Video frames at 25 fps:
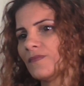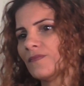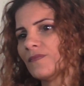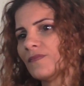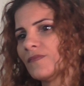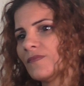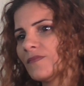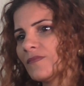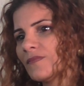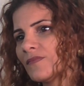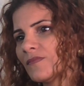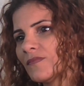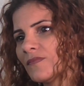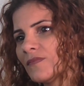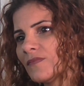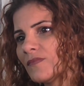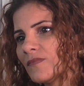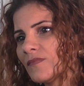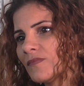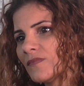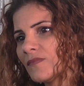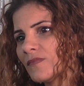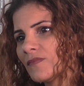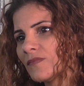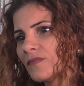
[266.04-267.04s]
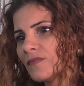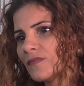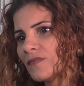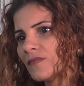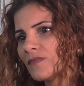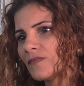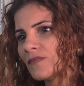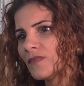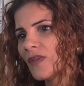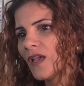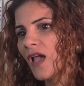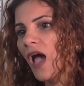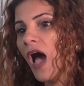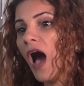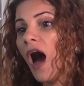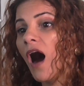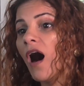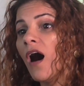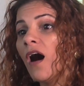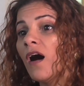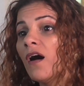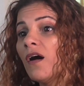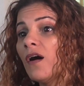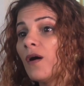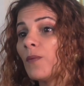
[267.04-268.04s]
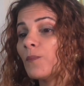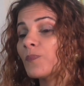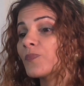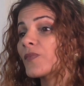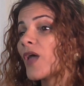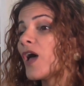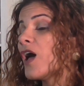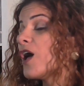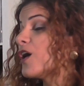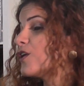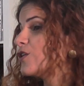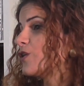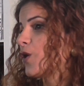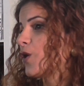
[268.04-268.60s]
Please don't bother us.